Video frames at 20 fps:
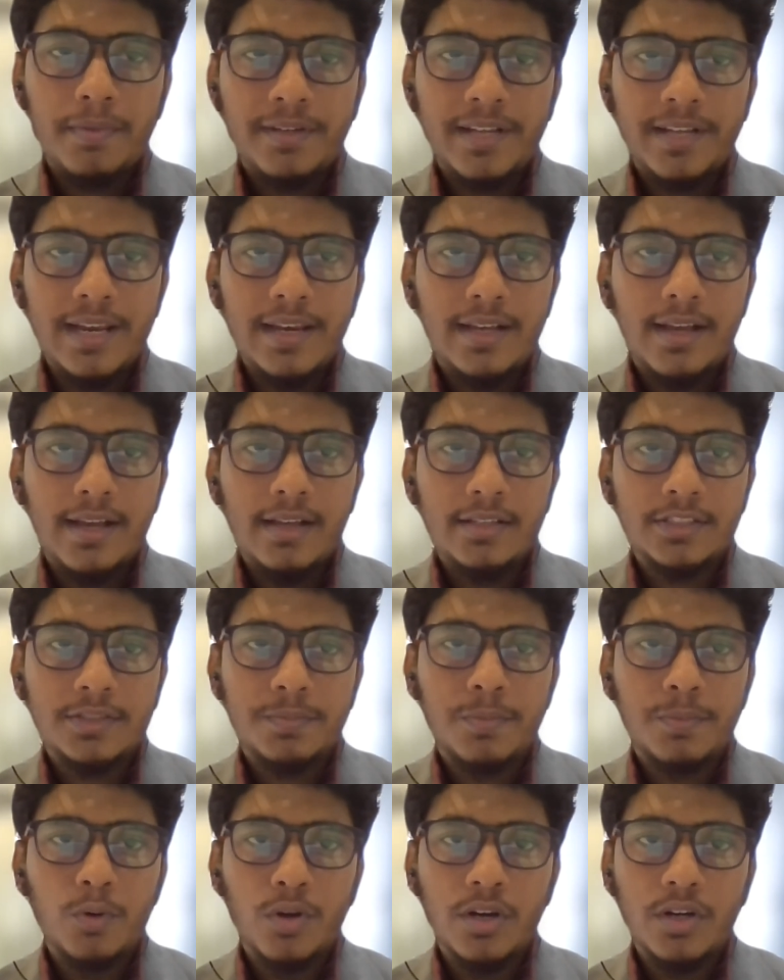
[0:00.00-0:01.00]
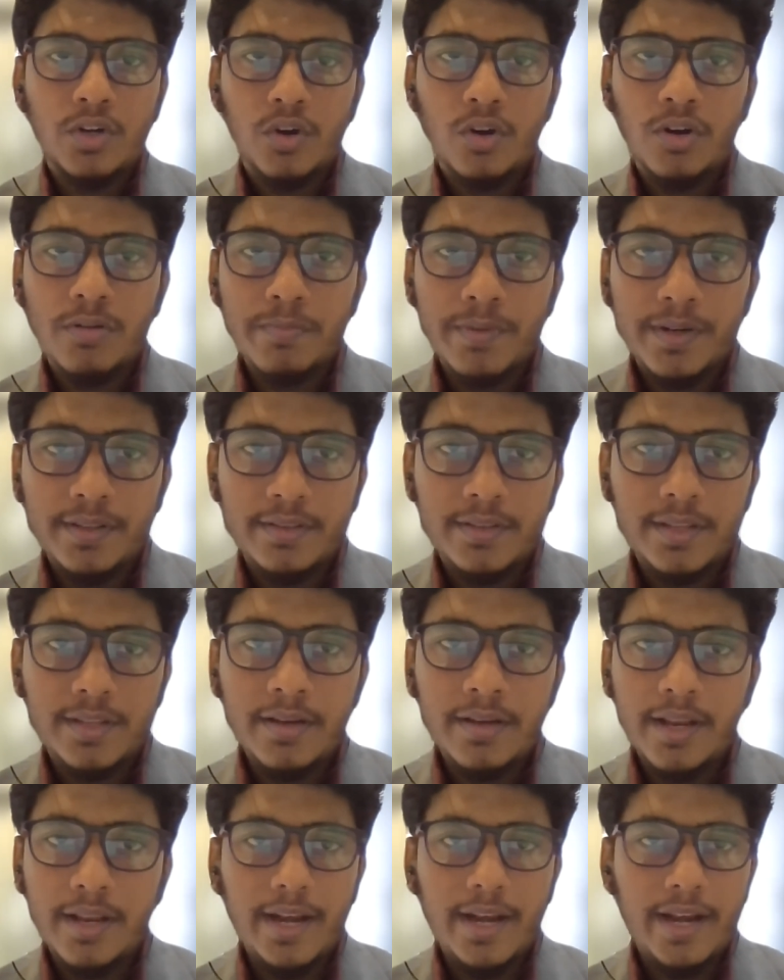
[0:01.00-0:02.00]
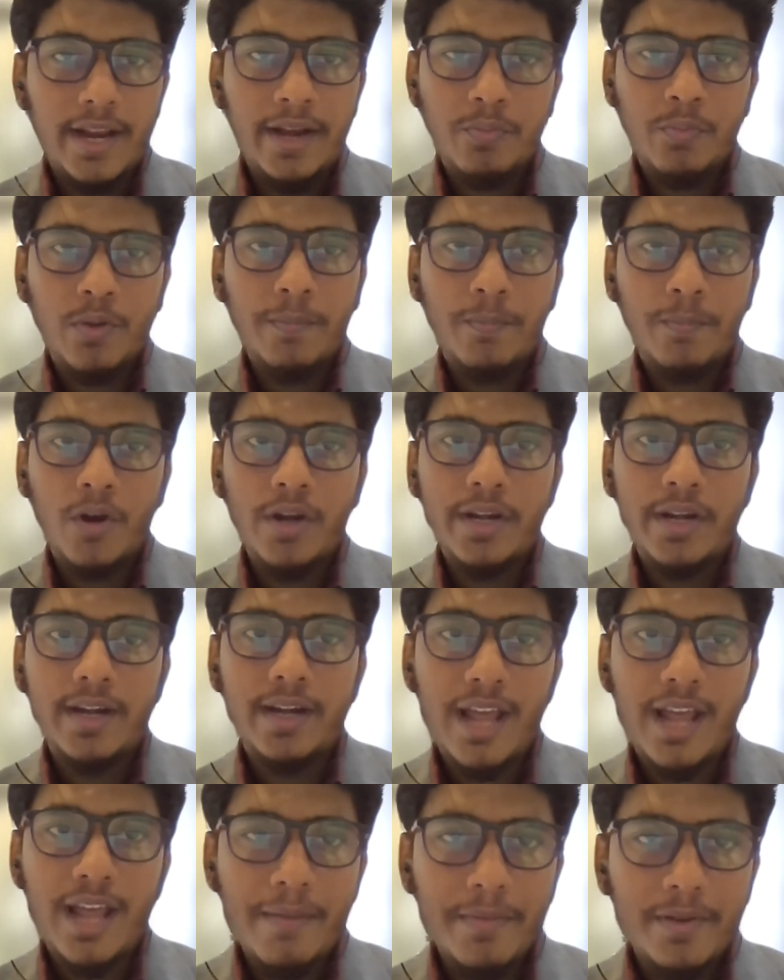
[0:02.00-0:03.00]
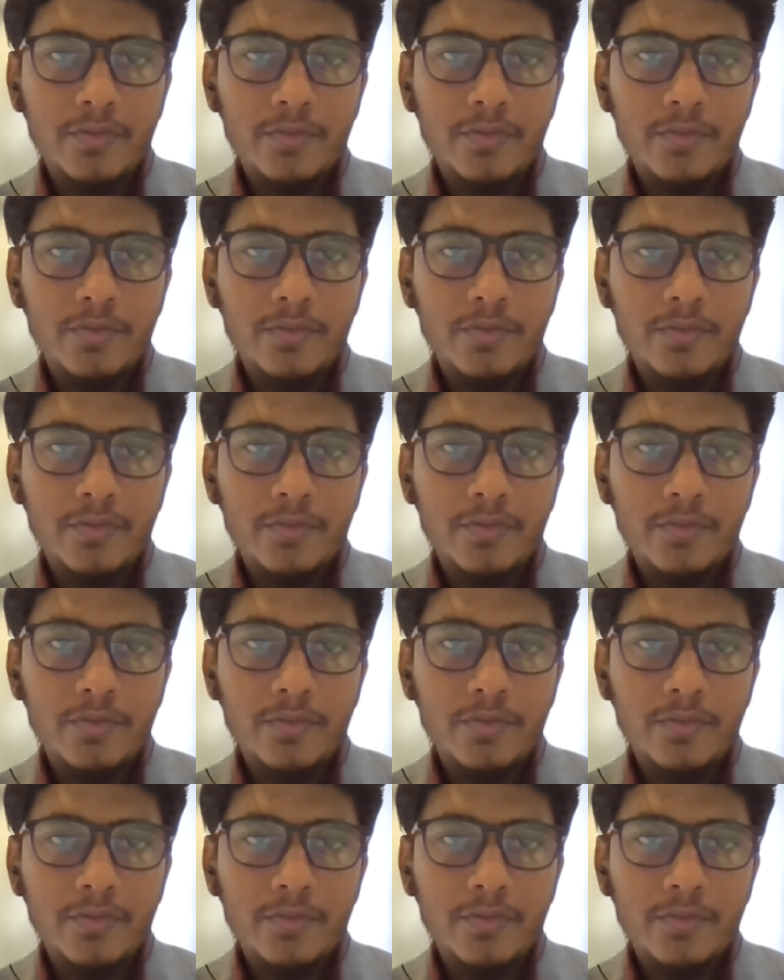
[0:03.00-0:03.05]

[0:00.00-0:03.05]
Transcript: telecast poker tournaments and at one point in time,